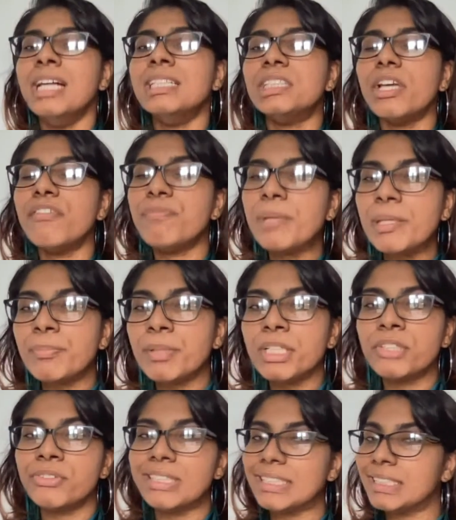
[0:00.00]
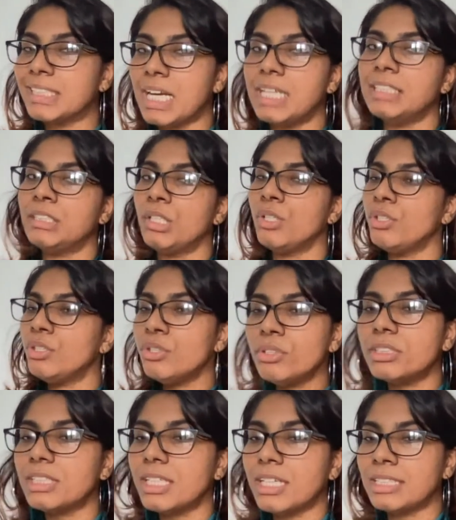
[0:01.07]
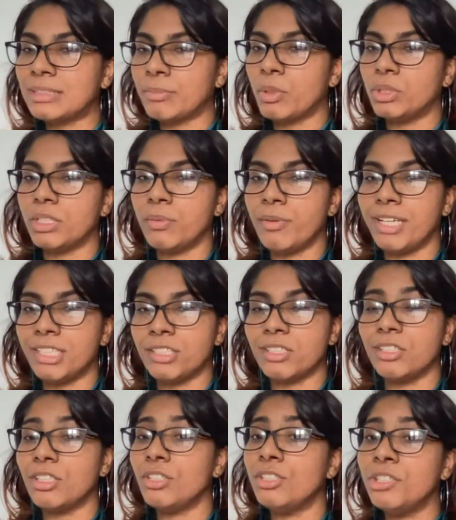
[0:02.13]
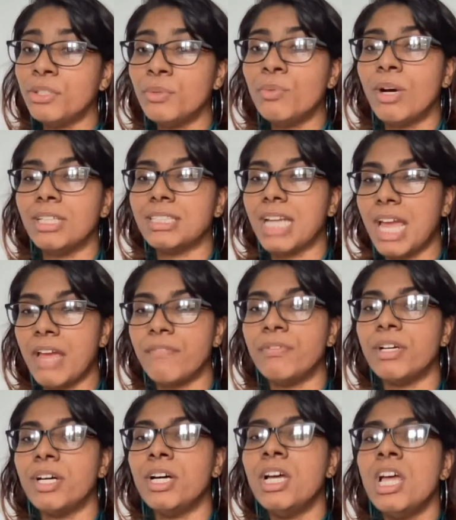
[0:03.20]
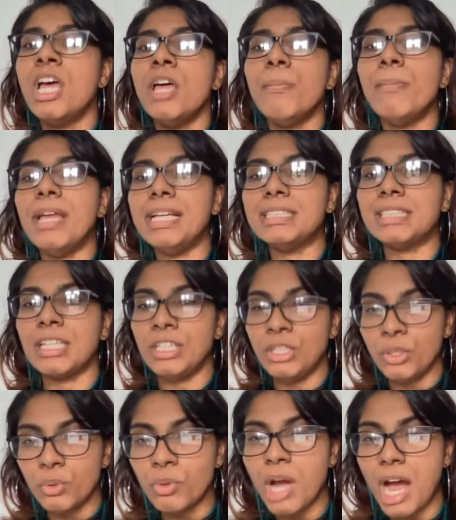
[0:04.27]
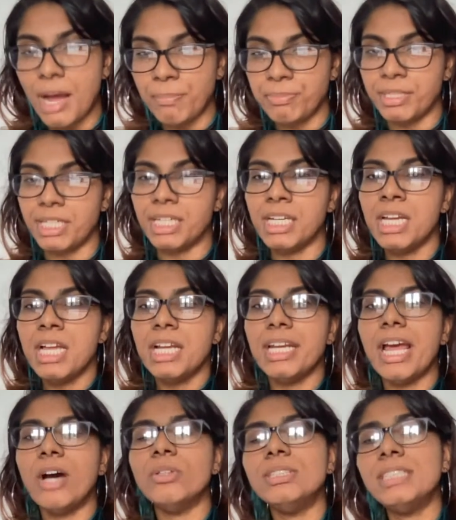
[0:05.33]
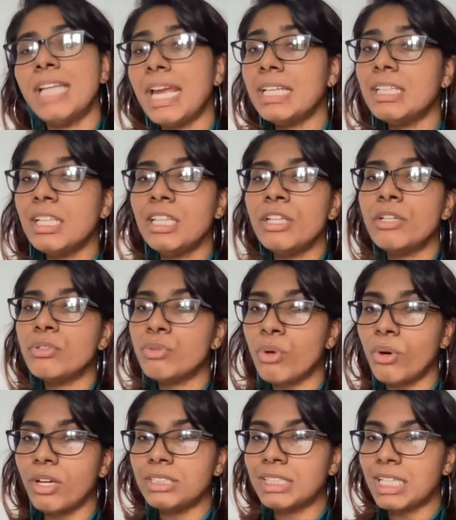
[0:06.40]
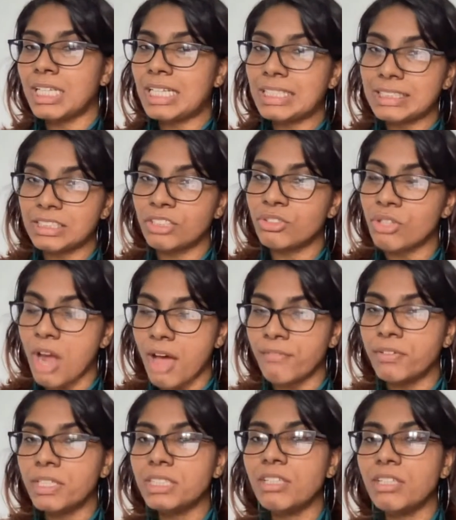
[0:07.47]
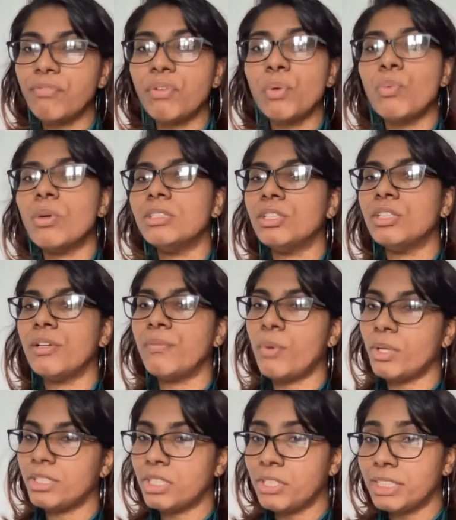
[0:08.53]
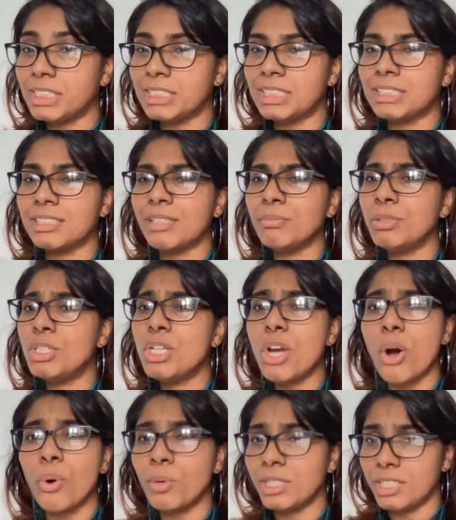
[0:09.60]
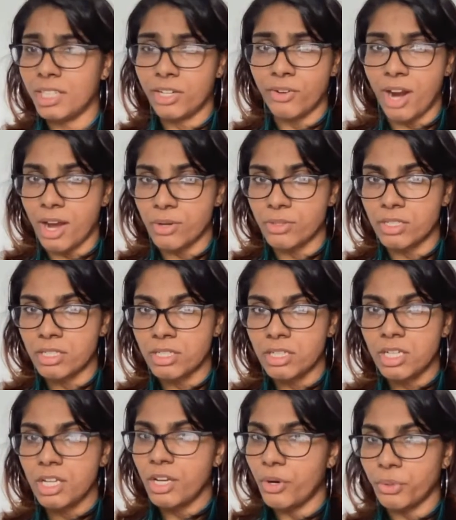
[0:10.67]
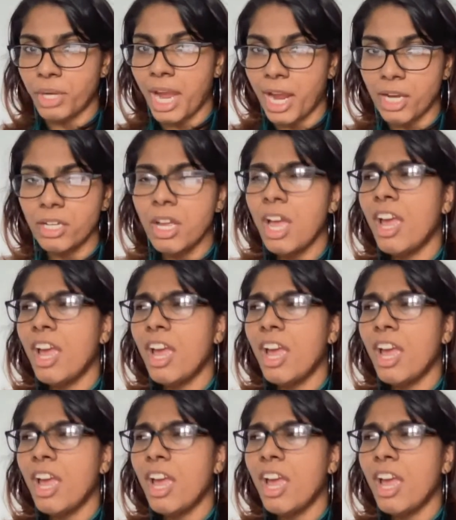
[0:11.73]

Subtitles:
So if people criticize you, use that as motivation to do whatever makes you happy. Now, take the roads less traveled. If you want to avoid criticism, go with the crowd. Okay.